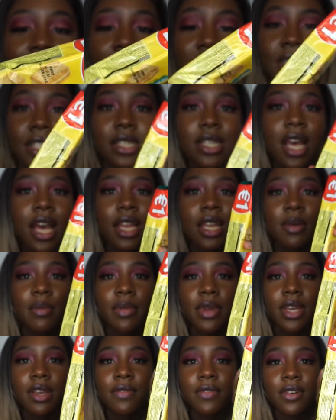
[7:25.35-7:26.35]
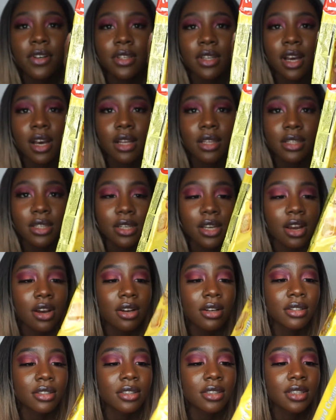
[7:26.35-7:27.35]
This is kind of big for $1,
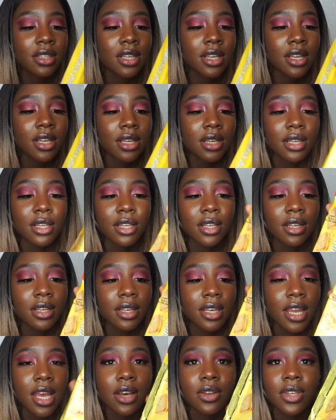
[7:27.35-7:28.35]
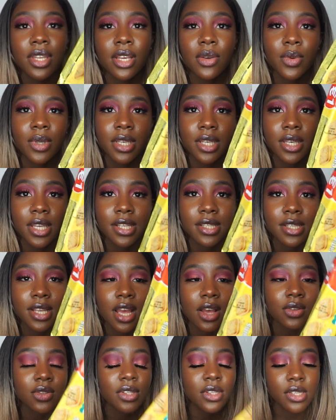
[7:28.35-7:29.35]
y'all. They're out there with the
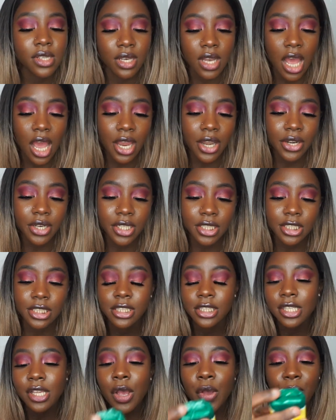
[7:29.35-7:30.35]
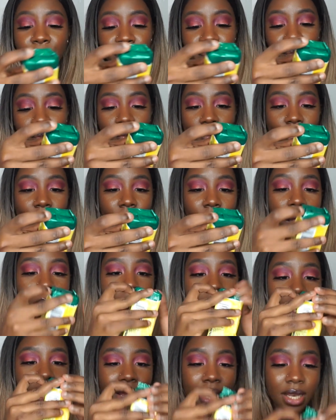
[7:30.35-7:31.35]
discounts in Ireland.
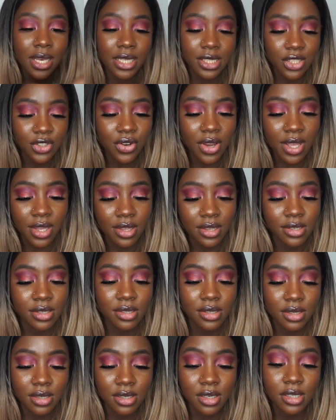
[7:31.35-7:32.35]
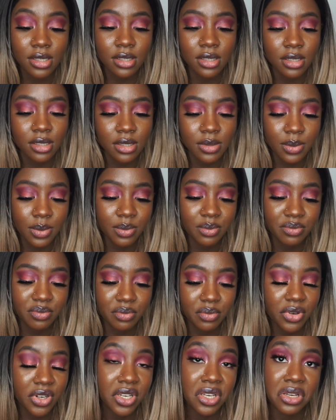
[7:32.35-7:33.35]
But yeah, let's try this. This looks
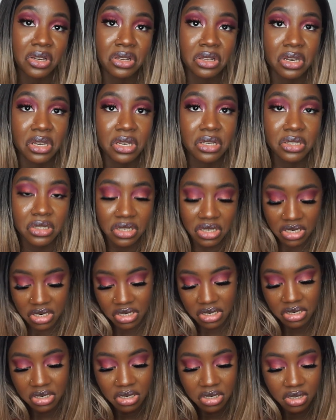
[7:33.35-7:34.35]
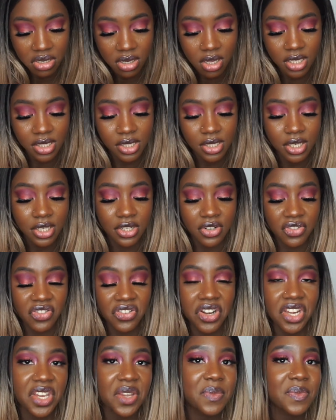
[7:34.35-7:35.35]
pretty good actually. Custard
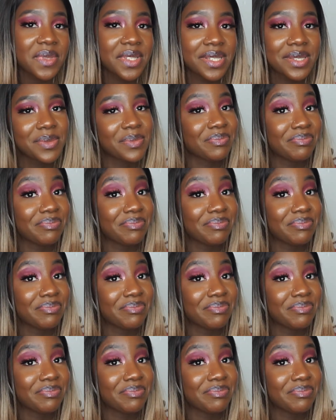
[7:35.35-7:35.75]
creams.